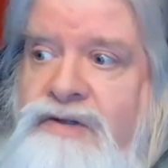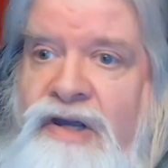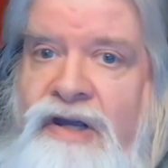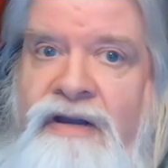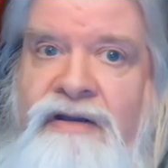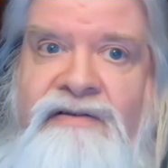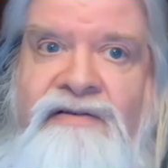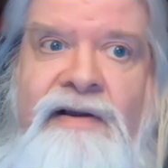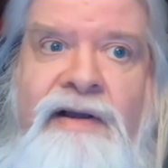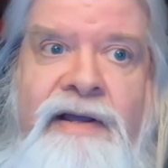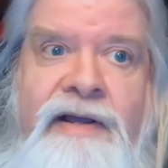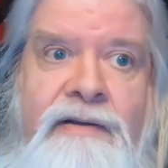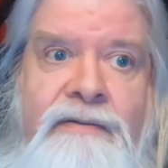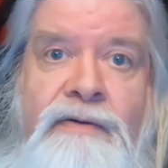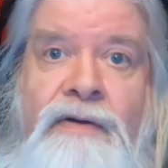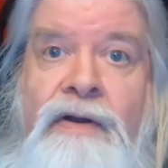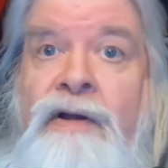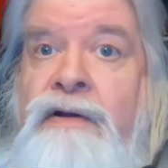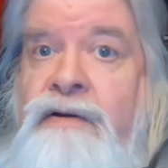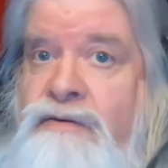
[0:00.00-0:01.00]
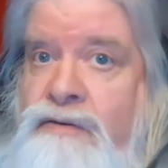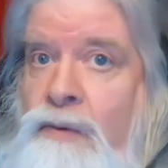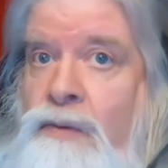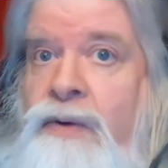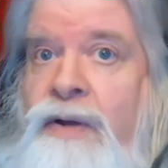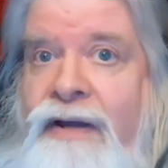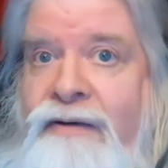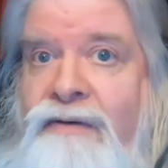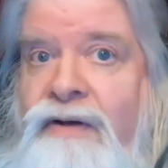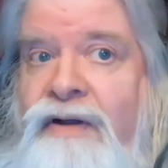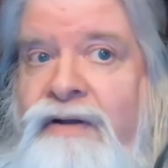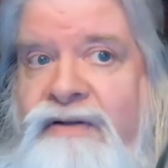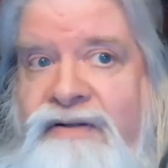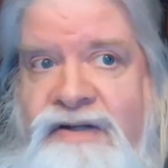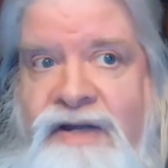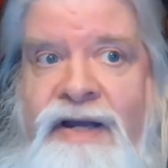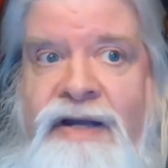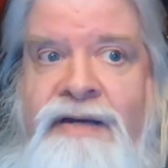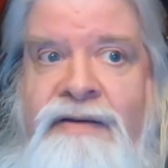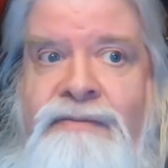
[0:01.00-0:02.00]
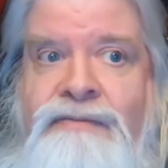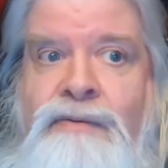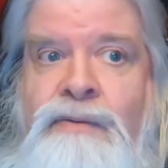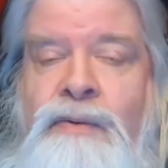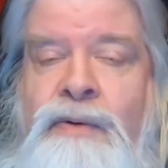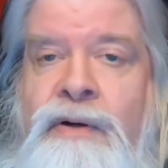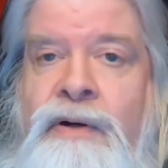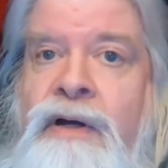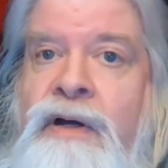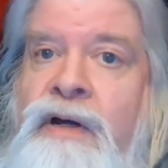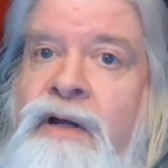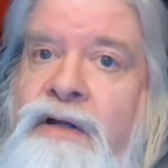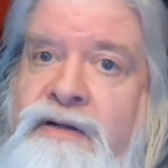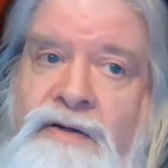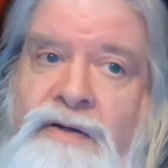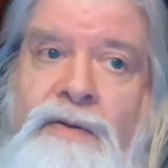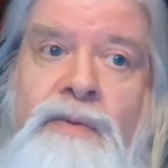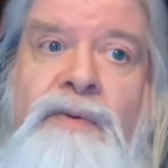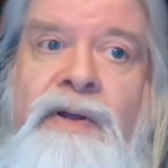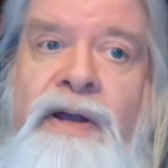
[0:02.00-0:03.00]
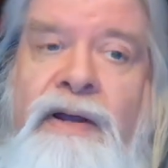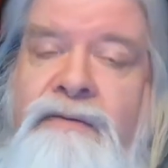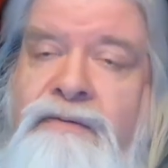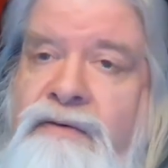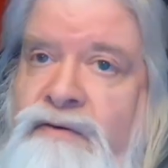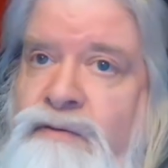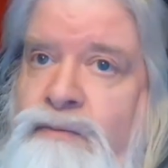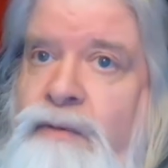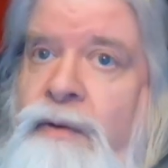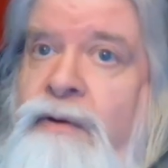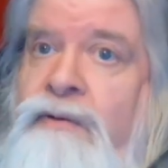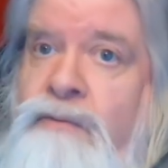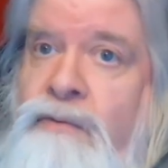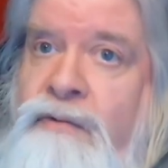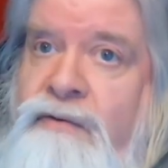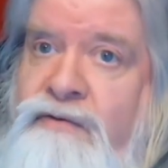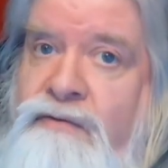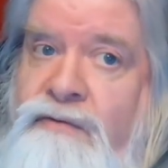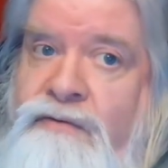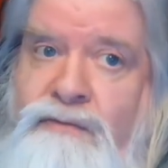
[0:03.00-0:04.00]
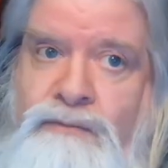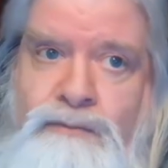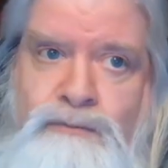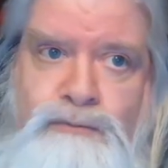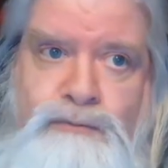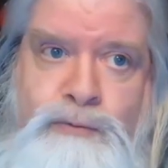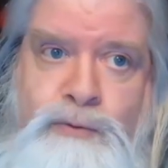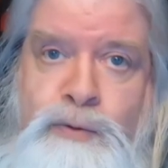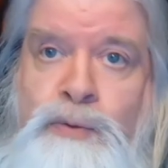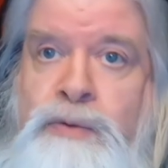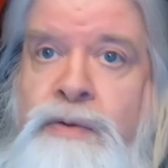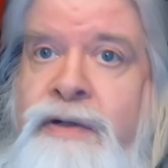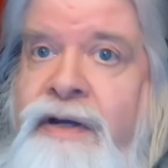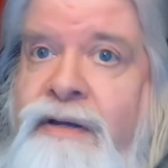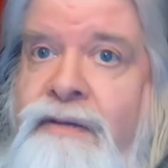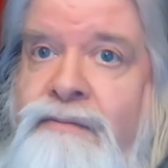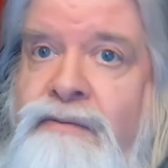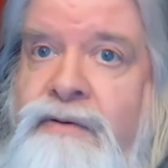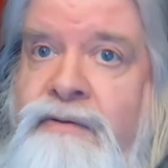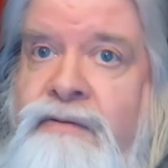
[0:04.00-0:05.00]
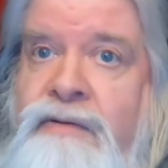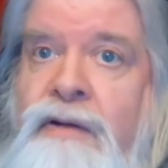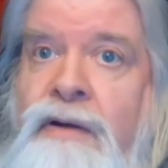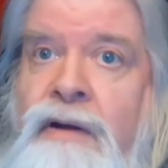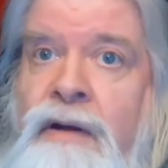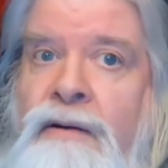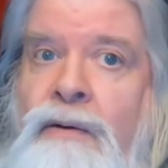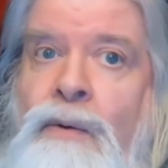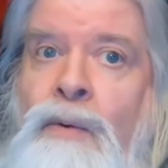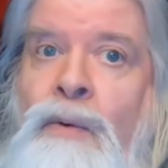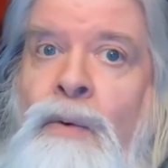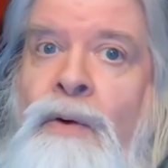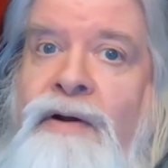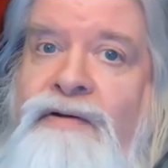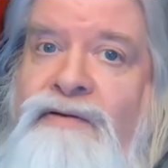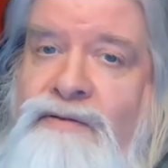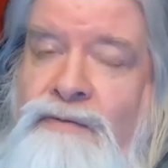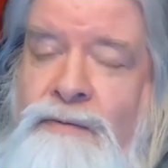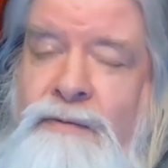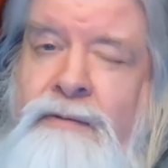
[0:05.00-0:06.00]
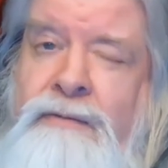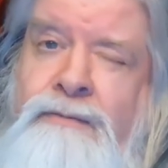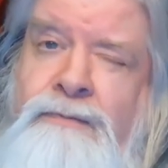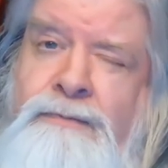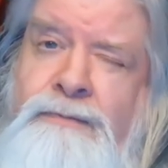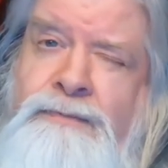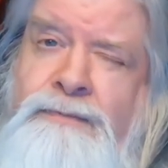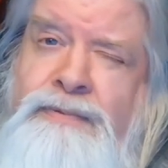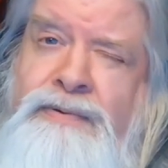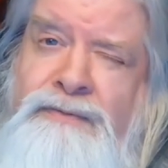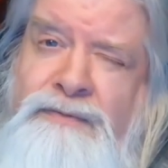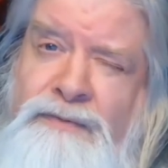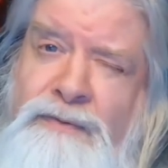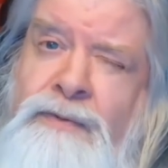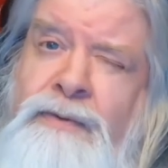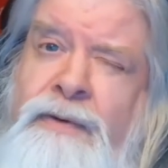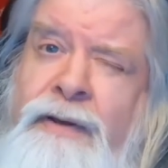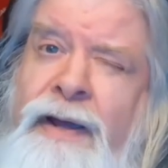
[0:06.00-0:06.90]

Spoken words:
take slave, don't have undead everywhere, don't have these Red Wizards ruling everything? Oh, I sort of prefer